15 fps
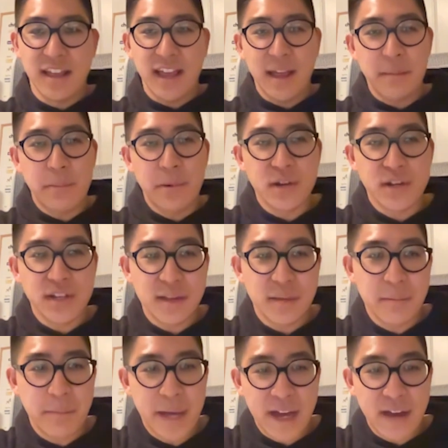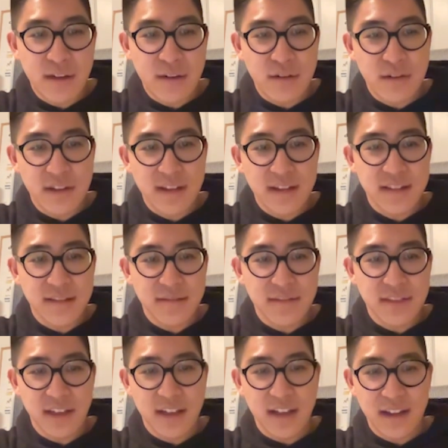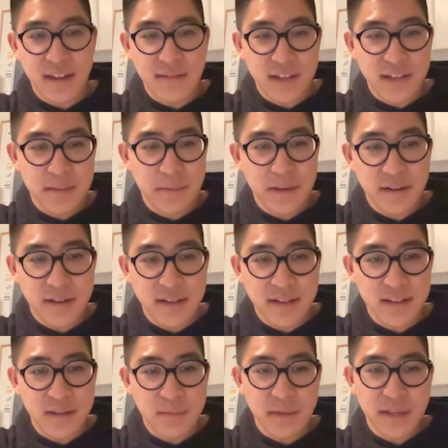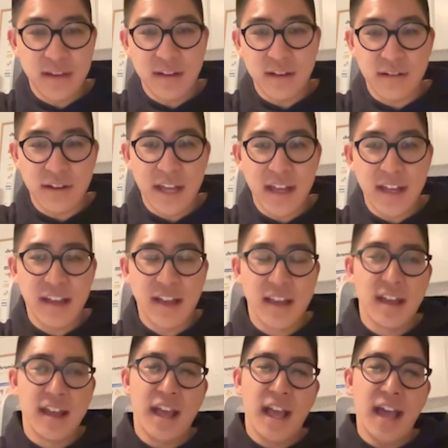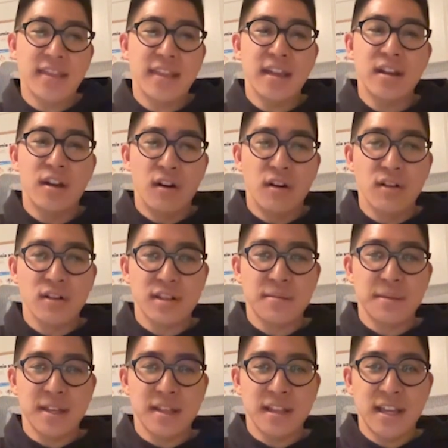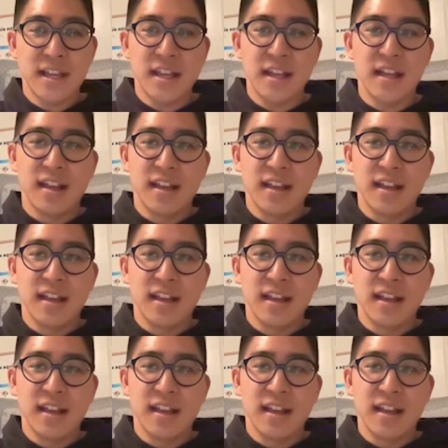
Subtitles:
and push the boundaries of the kind of experiences we could create. And then ultimately